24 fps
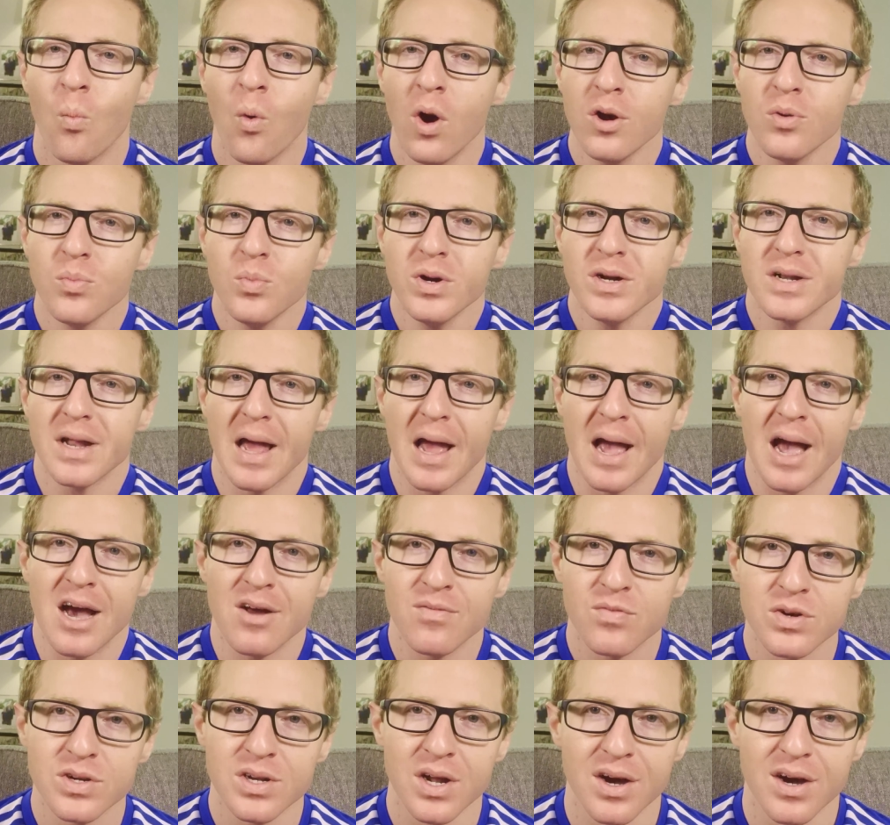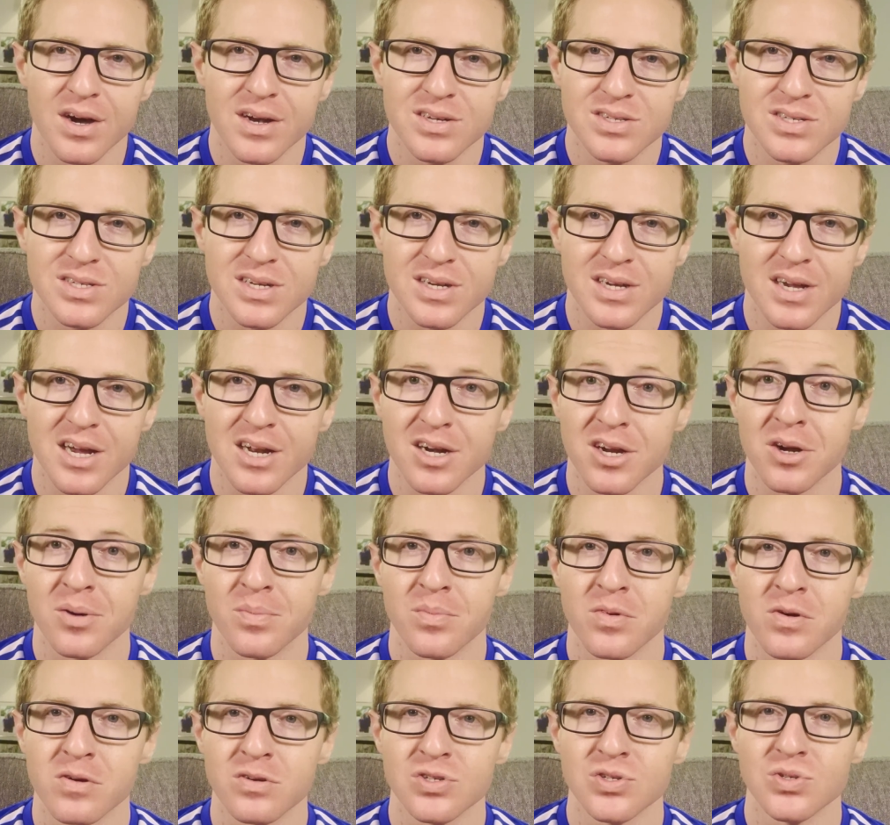what would advertising and
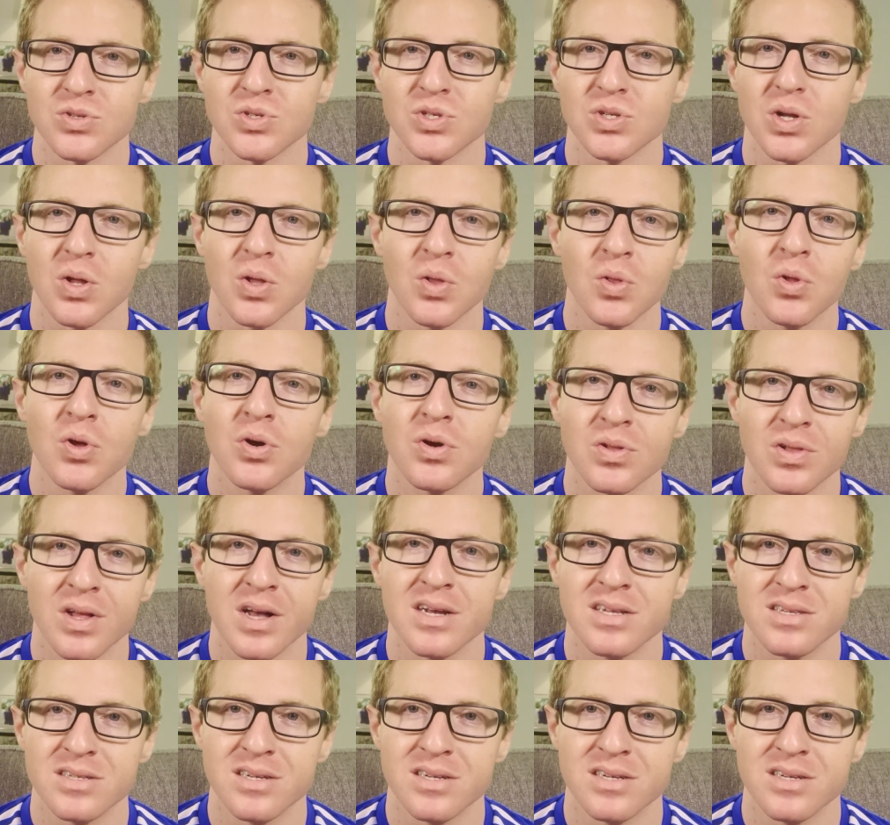commercials look like